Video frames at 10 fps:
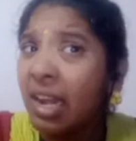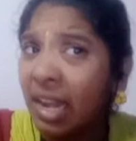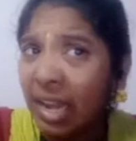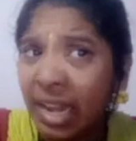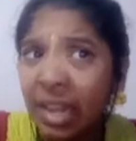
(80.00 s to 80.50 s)

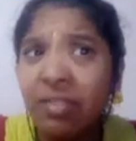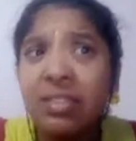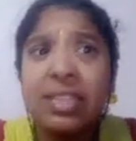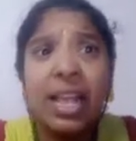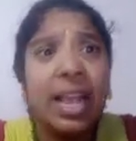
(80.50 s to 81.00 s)

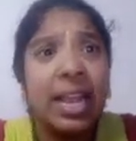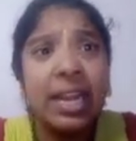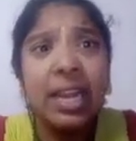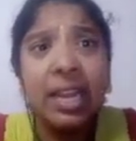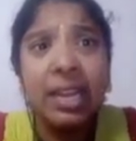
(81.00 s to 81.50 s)
lives
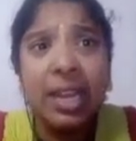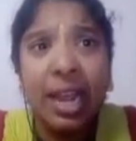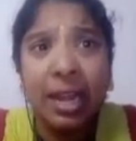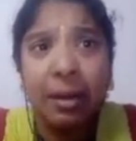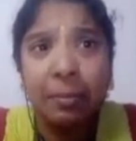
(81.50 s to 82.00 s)
in
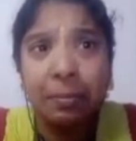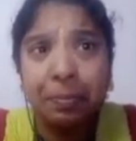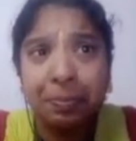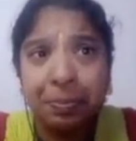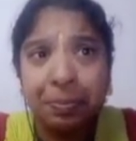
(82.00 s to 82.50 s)
den.
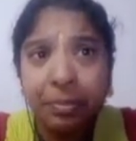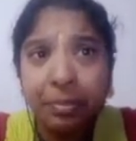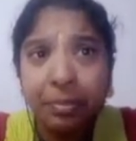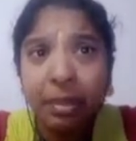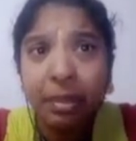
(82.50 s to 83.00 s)

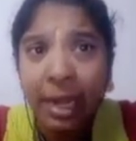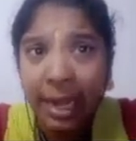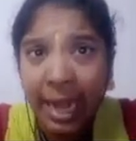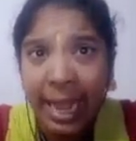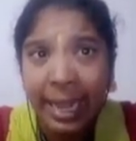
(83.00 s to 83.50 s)

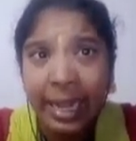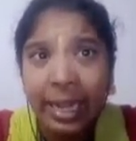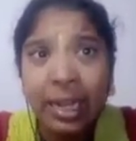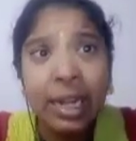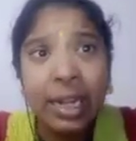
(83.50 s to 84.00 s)

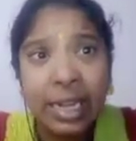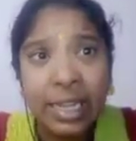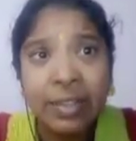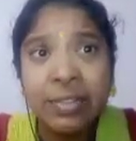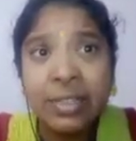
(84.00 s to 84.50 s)
Lion
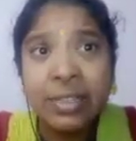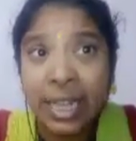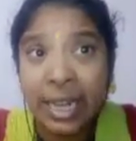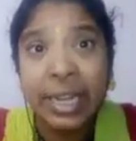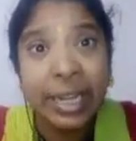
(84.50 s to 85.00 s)
lives
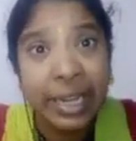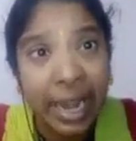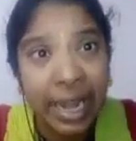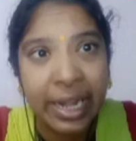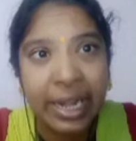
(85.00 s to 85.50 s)
in
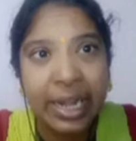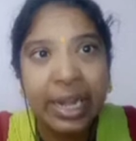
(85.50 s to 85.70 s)
den.